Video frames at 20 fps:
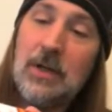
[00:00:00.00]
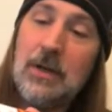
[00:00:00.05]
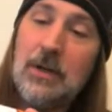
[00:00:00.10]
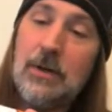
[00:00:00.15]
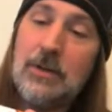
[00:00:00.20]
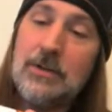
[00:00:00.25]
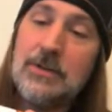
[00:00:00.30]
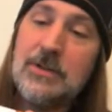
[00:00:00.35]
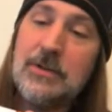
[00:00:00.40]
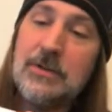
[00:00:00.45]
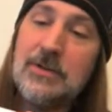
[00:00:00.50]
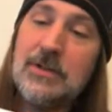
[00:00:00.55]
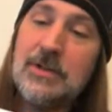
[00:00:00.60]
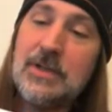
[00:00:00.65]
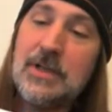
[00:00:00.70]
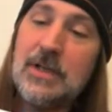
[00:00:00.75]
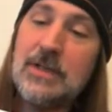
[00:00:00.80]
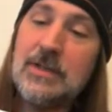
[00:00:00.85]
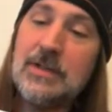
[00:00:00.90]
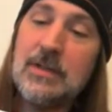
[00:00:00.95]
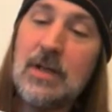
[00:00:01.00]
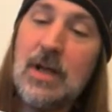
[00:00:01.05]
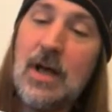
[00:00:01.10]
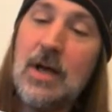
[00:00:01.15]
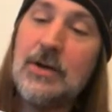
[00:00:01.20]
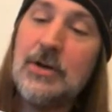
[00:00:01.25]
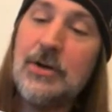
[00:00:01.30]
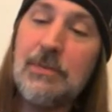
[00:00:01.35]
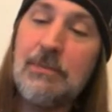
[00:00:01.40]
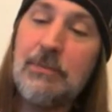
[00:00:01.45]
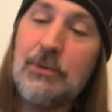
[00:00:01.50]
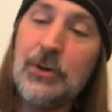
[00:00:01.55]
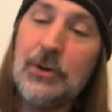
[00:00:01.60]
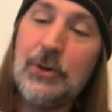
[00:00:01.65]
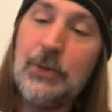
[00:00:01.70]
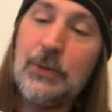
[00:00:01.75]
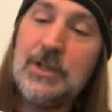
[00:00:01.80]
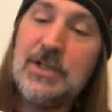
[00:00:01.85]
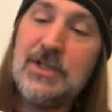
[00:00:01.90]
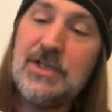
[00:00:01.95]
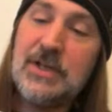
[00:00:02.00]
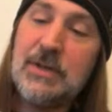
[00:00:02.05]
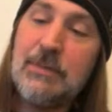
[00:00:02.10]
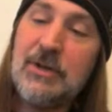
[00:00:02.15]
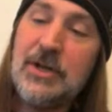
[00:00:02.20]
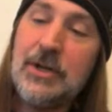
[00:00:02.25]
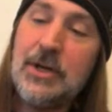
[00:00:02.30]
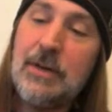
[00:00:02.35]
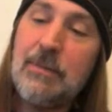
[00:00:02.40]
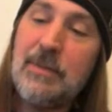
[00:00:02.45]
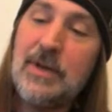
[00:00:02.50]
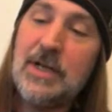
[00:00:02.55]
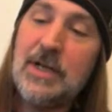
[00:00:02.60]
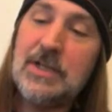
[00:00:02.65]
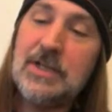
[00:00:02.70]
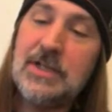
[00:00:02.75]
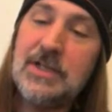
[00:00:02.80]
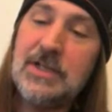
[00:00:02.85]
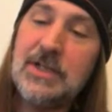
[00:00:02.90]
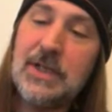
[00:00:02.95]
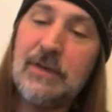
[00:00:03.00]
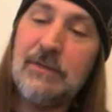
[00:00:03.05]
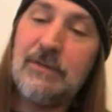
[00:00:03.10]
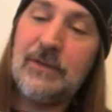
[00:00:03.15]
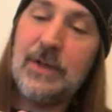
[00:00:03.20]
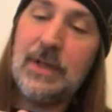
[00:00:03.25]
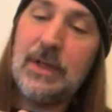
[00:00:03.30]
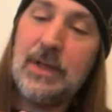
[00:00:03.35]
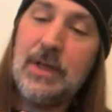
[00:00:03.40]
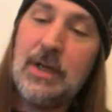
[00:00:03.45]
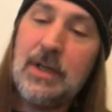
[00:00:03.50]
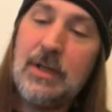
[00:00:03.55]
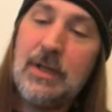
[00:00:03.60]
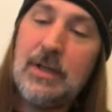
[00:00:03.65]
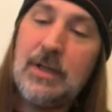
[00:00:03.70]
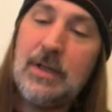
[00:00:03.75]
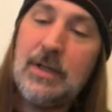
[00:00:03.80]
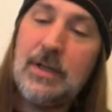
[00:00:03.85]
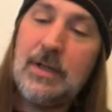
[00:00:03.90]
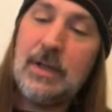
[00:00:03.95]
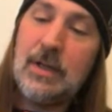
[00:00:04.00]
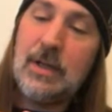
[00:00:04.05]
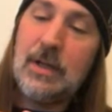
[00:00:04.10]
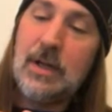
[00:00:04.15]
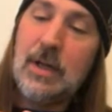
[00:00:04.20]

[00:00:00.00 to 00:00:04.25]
It also says lager brewed with cinnamon, nutmeg, ginger, and vanilla.